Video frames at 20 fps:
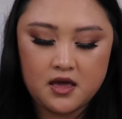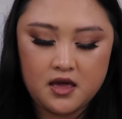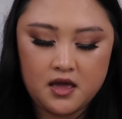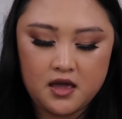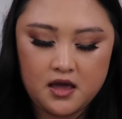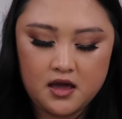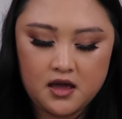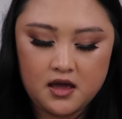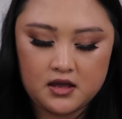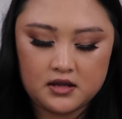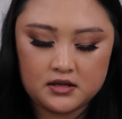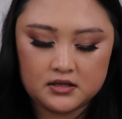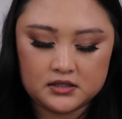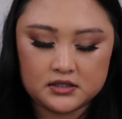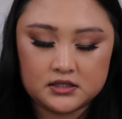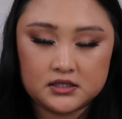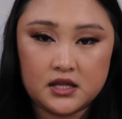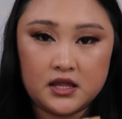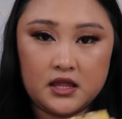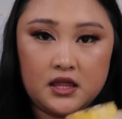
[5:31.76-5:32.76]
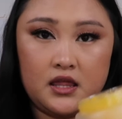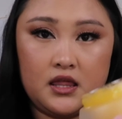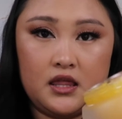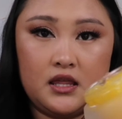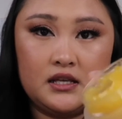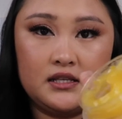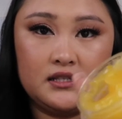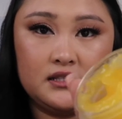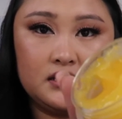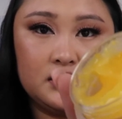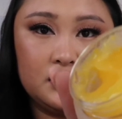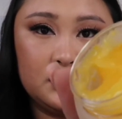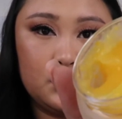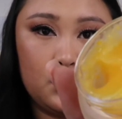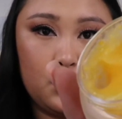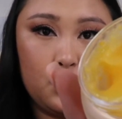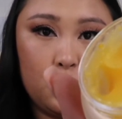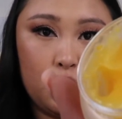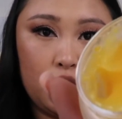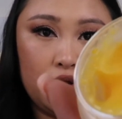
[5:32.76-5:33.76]
and this is
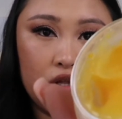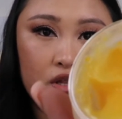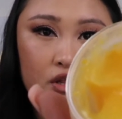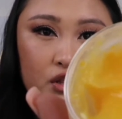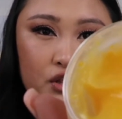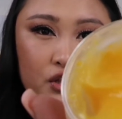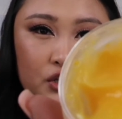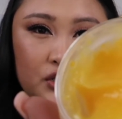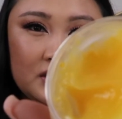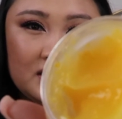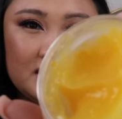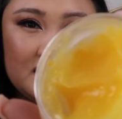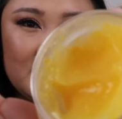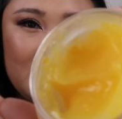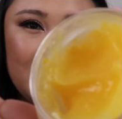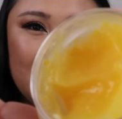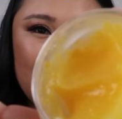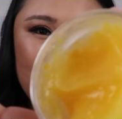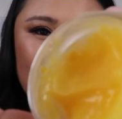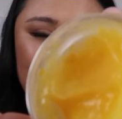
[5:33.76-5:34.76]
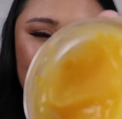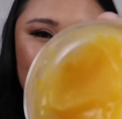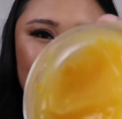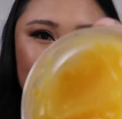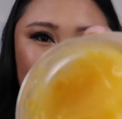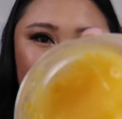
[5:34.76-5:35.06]
what it looks like.